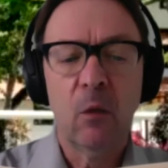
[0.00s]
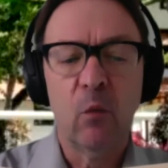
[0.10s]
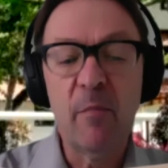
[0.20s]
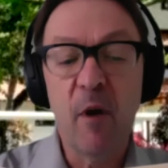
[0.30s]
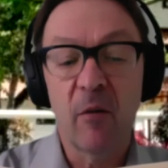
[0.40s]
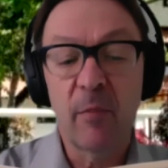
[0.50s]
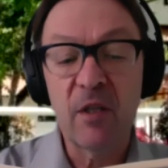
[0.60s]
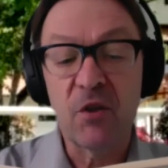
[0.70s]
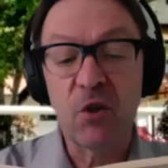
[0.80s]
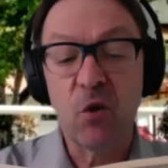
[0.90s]
"We better
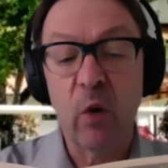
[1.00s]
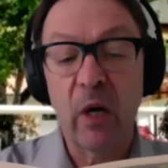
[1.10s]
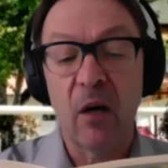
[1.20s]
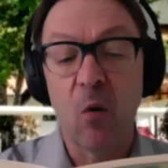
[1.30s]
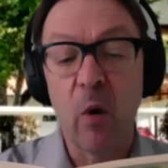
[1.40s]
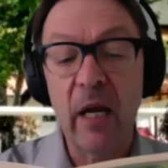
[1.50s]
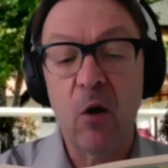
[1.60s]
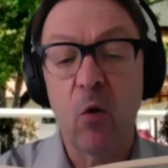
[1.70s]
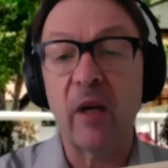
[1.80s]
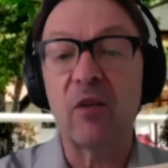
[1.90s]
been squiddling away
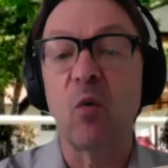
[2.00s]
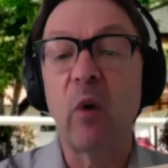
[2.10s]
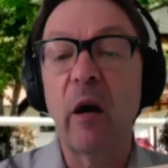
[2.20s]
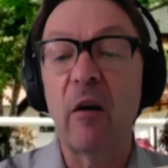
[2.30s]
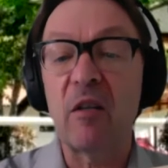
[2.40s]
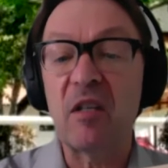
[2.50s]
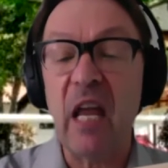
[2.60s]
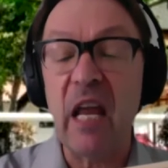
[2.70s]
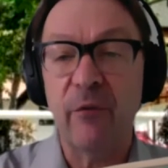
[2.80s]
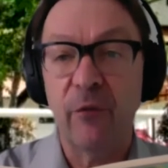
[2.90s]
quick to where it's
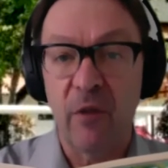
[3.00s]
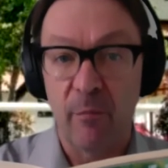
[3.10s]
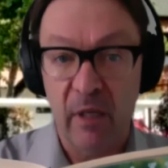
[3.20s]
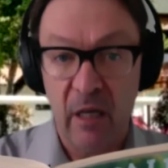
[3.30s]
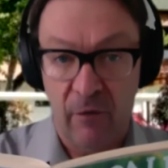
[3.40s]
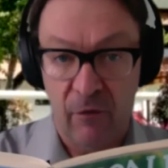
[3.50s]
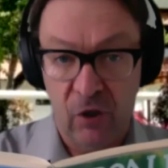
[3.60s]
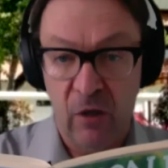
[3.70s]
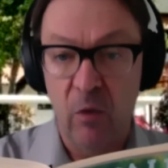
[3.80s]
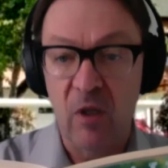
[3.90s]
safe," the
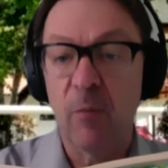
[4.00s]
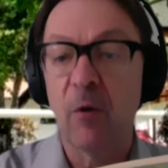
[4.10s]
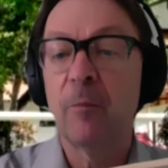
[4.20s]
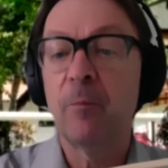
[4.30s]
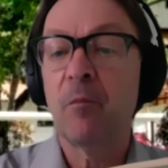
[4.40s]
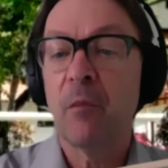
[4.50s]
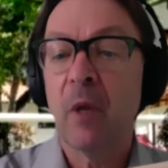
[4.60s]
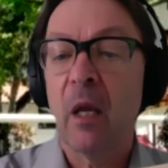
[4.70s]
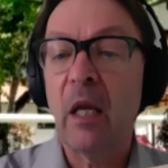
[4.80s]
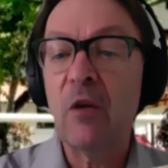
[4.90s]
BFG whispered.
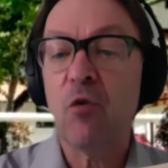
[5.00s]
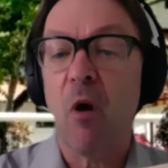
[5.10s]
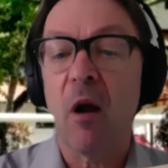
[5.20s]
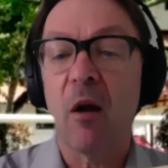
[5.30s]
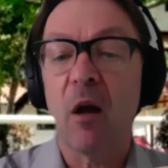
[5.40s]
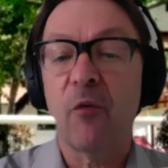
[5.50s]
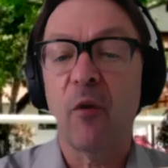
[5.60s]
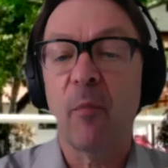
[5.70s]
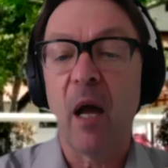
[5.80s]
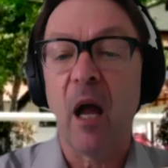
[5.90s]
He trotted off
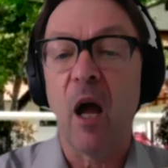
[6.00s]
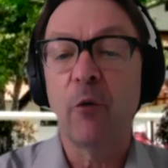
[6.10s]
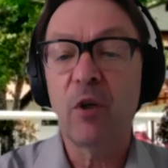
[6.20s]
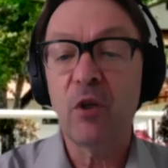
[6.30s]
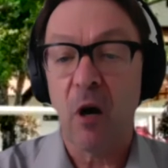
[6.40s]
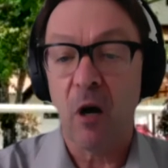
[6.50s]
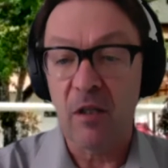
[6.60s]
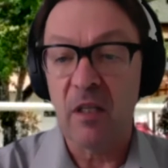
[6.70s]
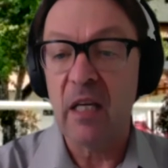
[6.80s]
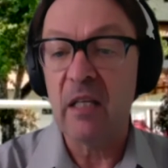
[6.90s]
for about 100
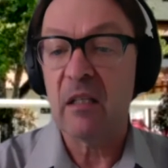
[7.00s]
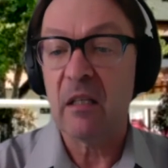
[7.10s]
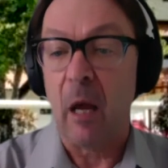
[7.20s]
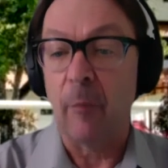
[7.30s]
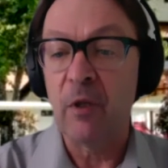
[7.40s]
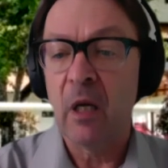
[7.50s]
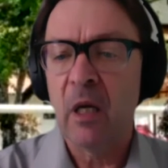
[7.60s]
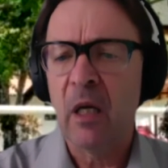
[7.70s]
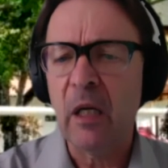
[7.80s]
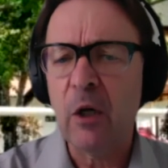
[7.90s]
yards, then he stopped.
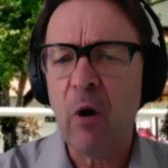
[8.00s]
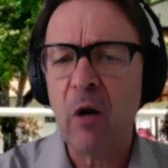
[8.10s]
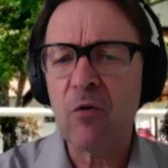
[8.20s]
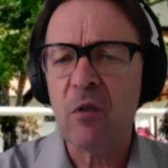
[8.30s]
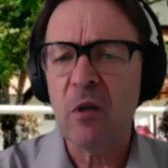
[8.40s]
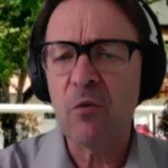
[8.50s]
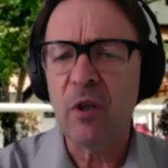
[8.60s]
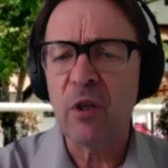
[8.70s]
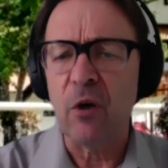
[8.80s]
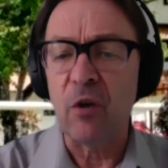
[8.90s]
He crouched low
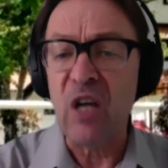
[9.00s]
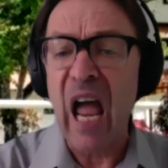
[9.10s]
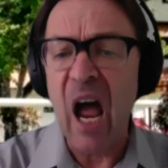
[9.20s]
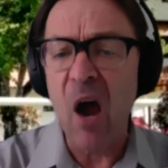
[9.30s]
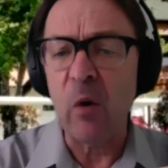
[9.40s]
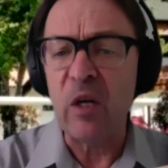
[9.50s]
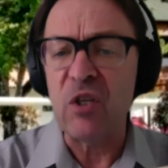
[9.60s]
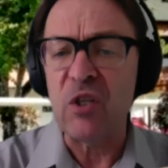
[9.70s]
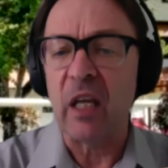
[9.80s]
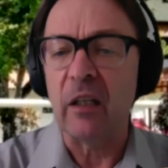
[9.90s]
to the earth. "Now," he
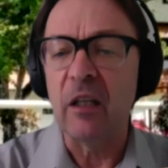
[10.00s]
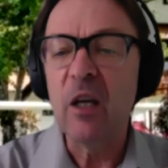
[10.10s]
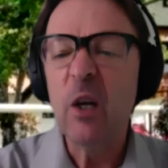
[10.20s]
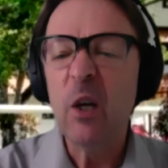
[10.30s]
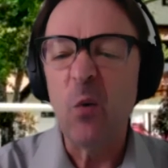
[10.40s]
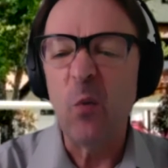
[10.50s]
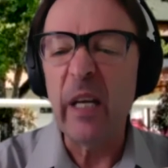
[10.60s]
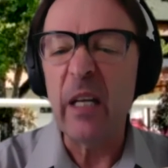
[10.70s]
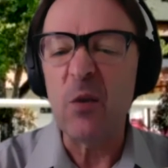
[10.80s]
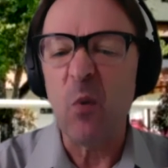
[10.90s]
said,
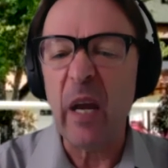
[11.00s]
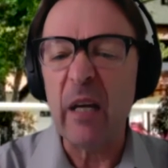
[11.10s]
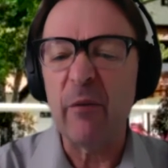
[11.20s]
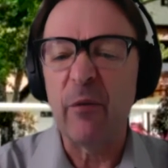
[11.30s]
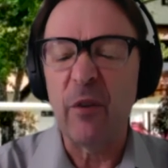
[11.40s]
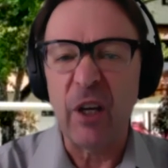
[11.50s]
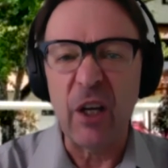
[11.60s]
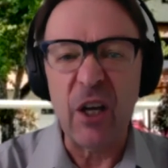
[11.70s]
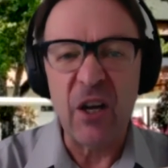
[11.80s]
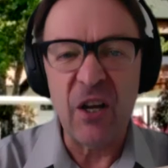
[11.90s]
"we is waiting for the
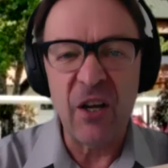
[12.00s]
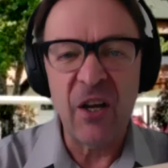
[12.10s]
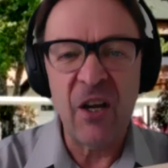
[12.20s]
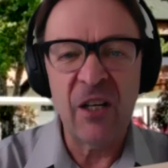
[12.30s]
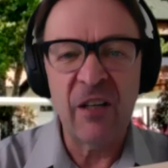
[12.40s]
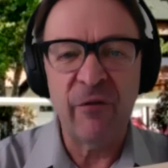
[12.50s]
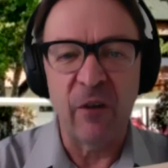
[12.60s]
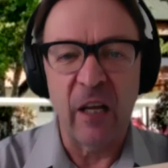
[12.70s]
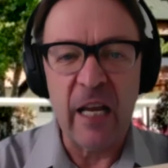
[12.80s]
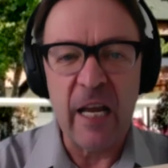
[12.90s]
gun and
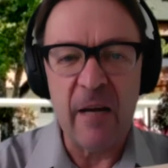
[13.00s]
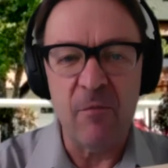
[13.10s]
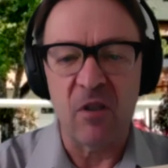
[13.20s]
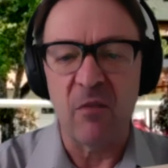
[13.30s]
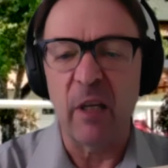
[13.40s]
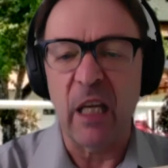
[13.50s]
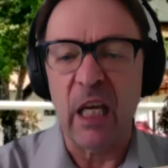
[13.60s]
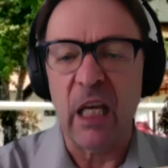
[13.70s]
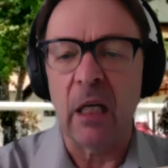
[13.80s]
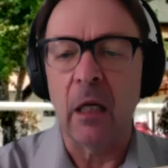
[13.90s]
flames to
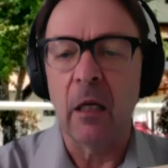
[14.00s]
begin."